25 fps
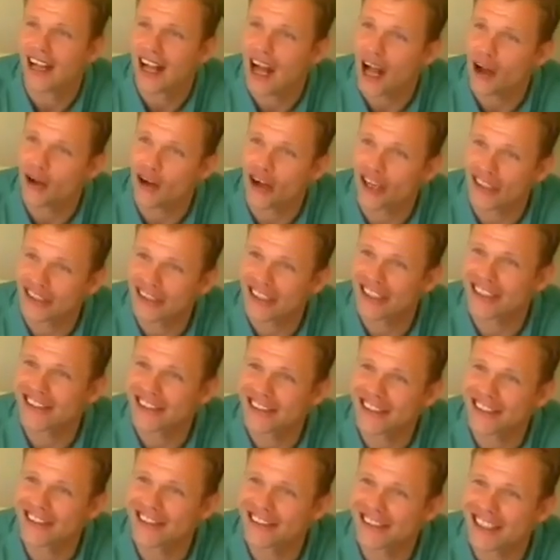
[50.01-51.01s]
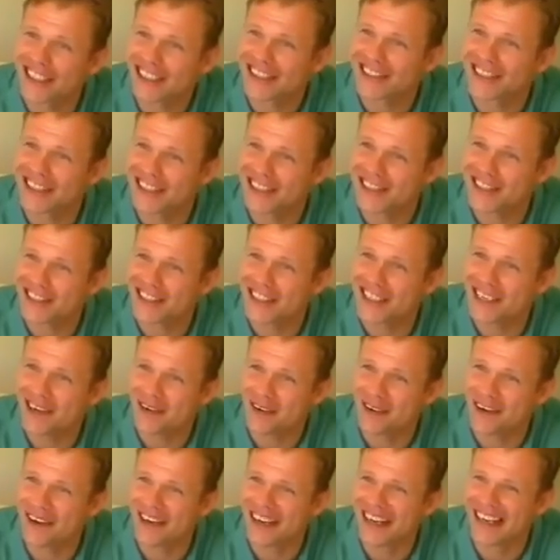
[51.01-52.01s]
I've got a six, six inch
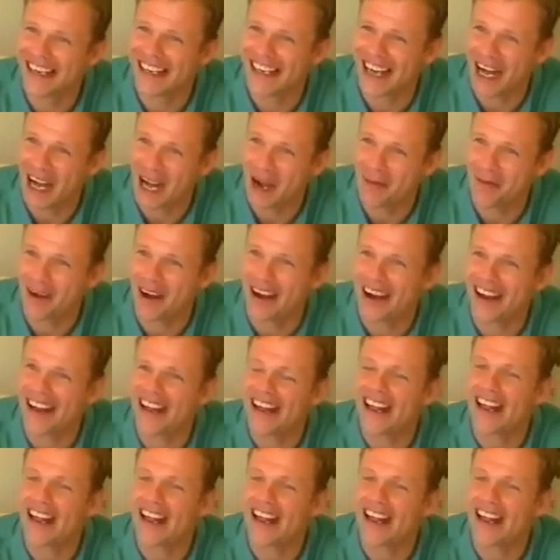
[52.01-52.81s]
nail and a hammer